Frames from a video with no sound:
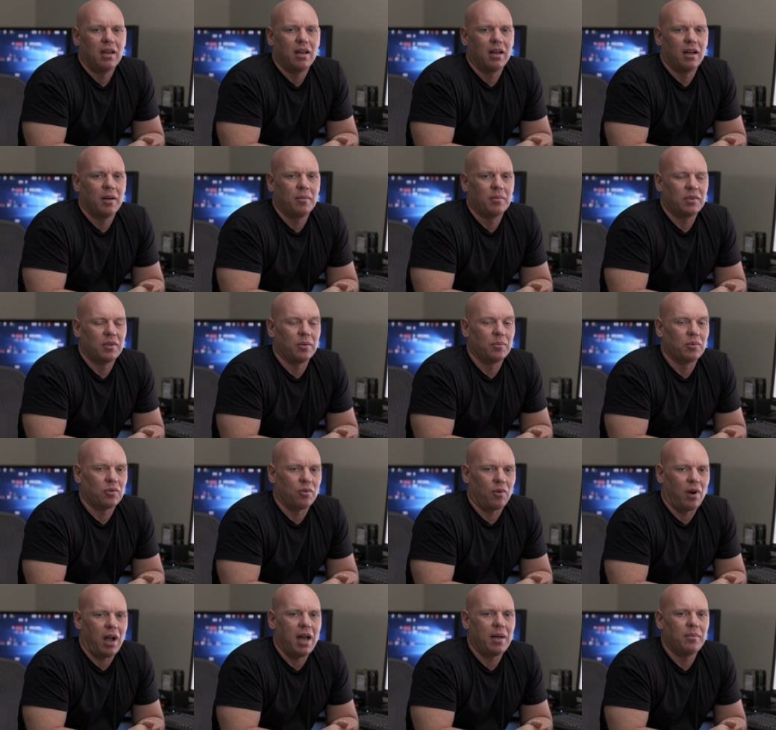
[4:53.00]
um,
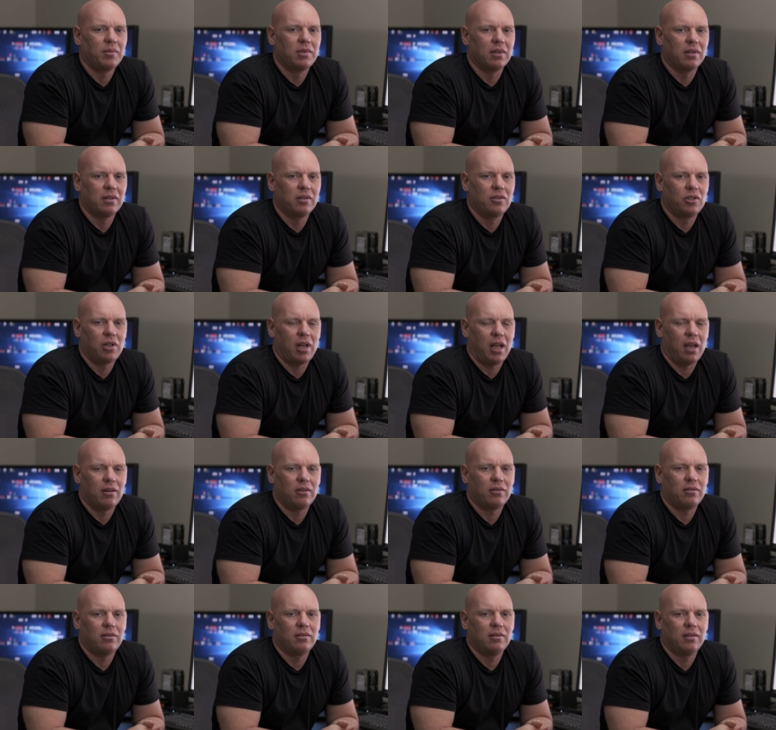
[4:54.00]
subscribe to the
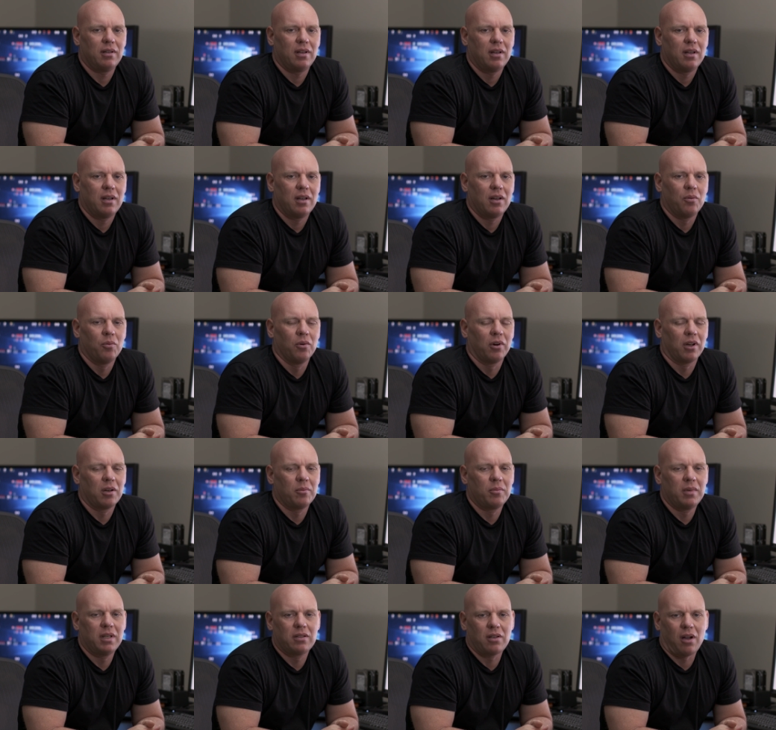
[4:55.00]
channel. We're going
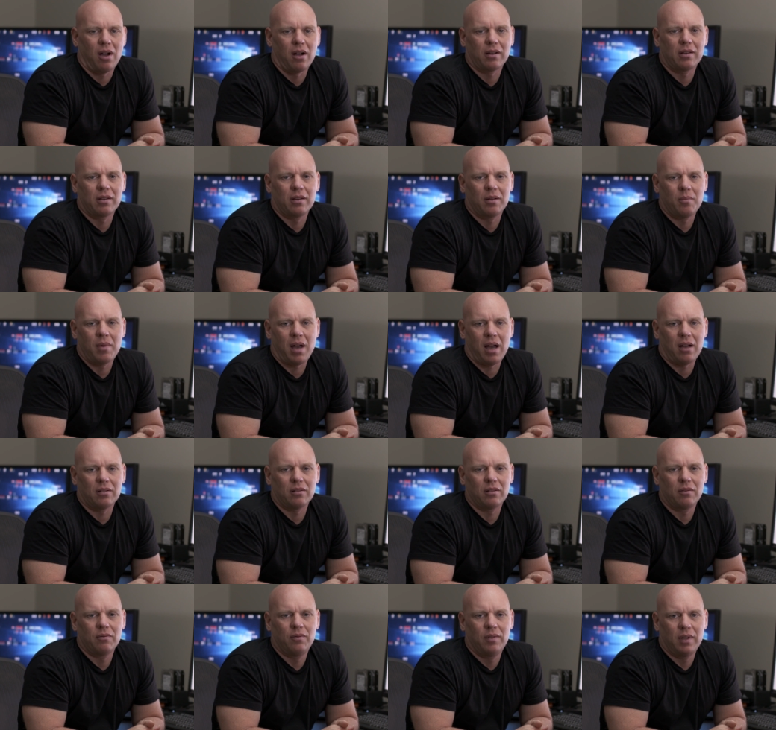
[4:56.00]
to be talking
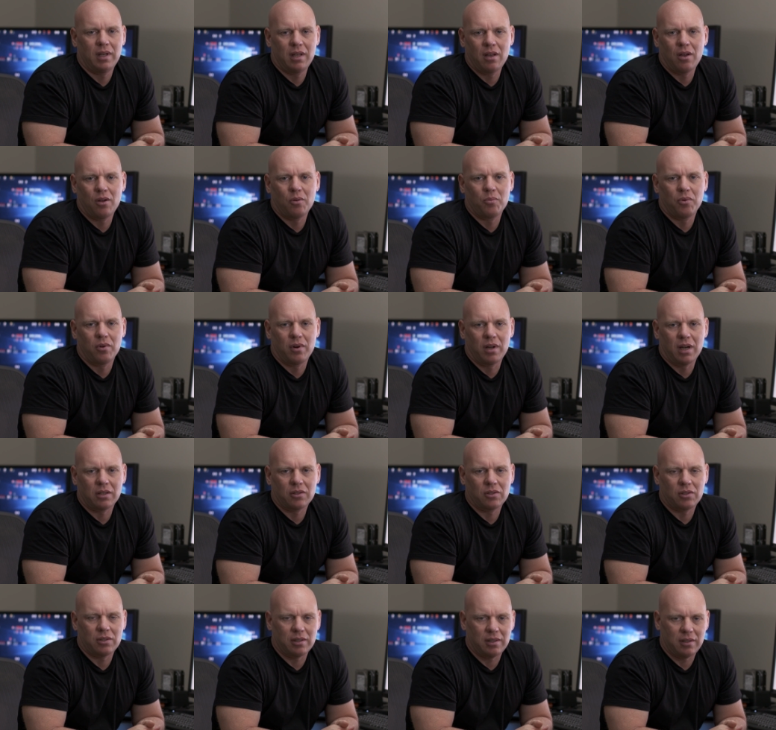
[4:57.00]
about video
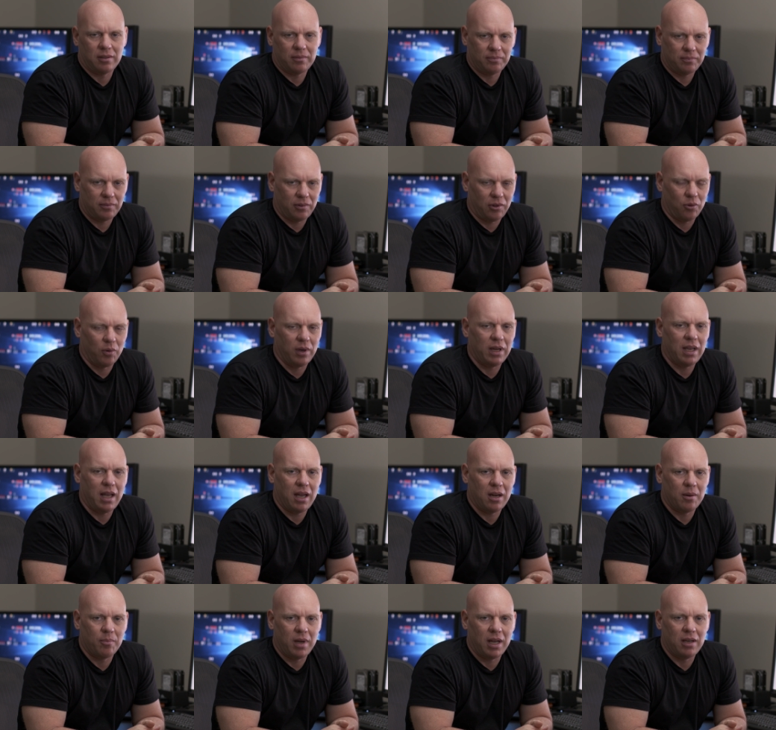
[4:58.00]
production, 3D
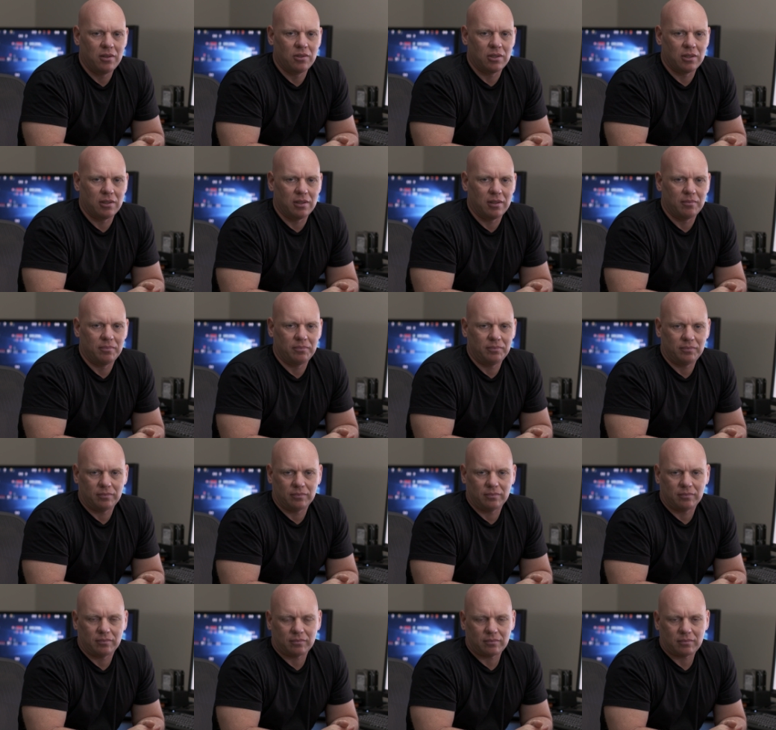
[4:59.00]
animation,
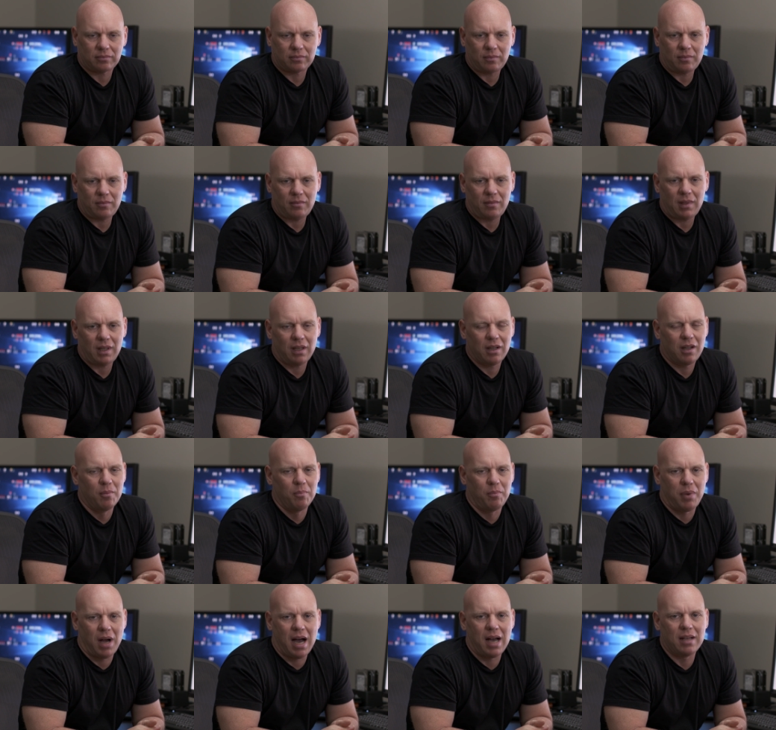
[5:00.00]

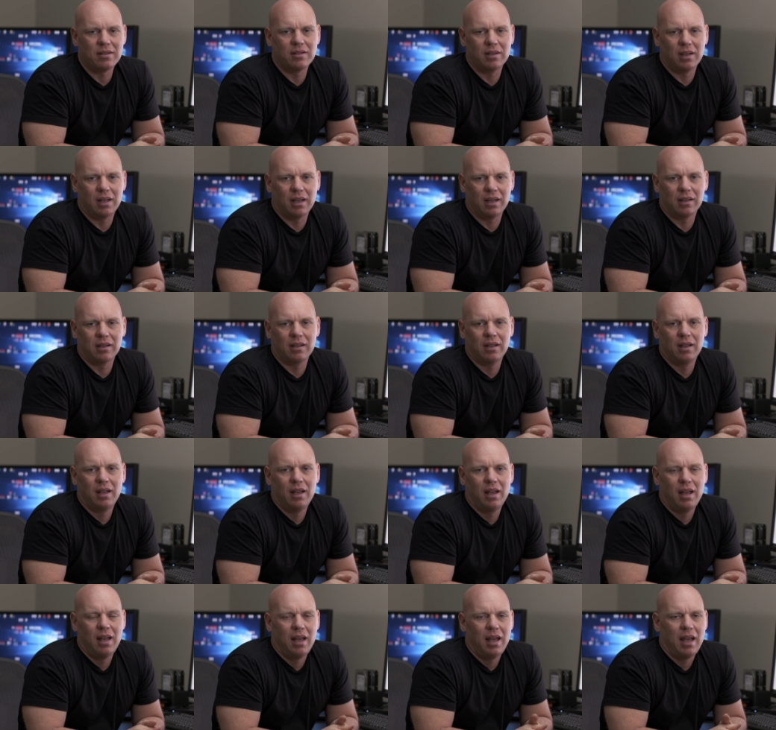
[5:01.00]
compositing,
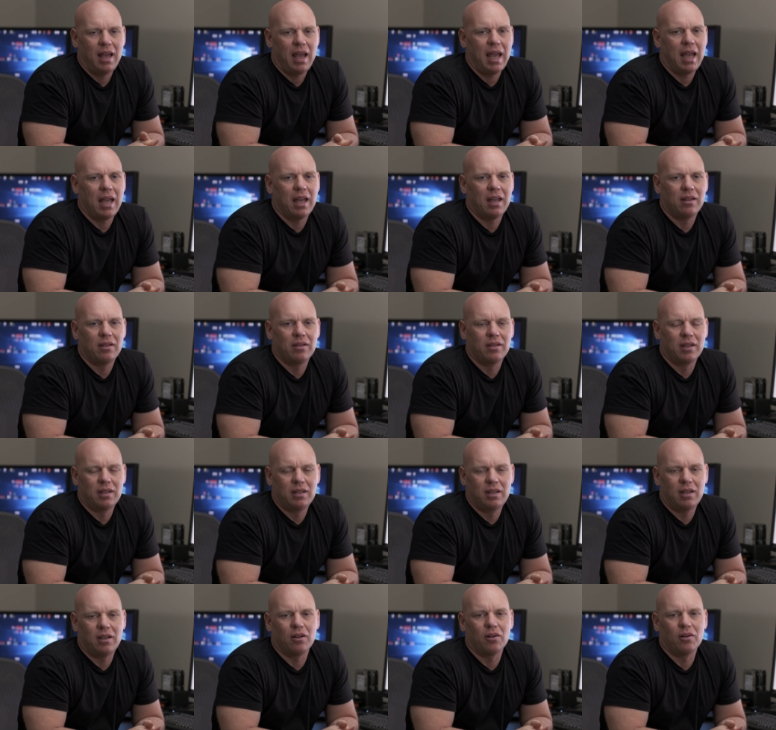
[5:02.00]
and the
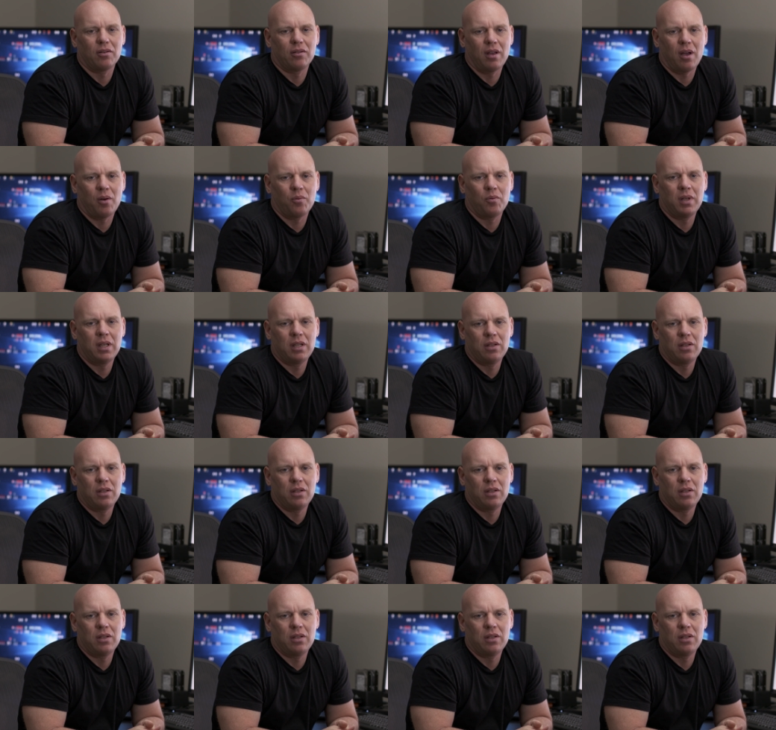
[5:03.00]
gear that we